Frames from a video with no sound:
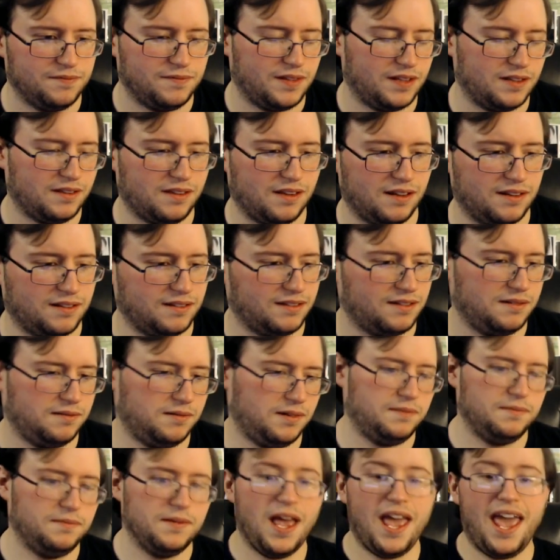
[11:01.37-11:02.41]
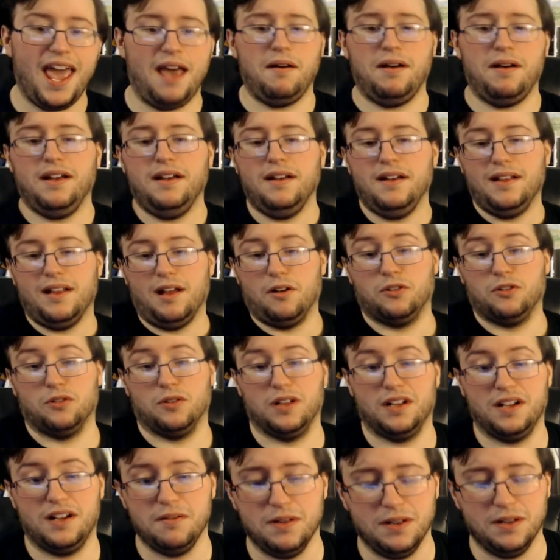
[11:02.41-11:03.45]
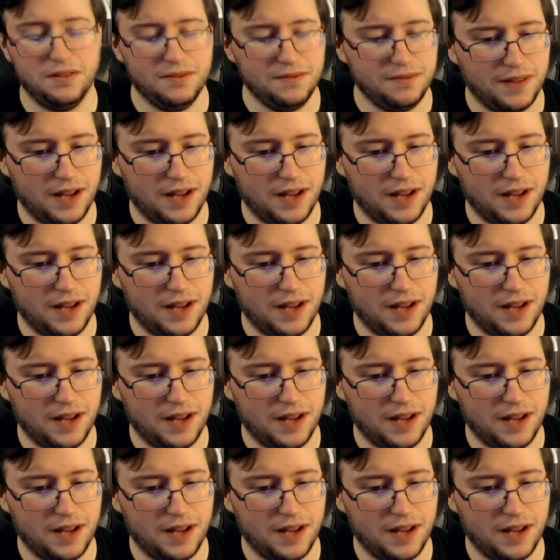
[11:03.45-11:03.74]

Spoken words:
that sucks. Well, anyway, that was a really good one.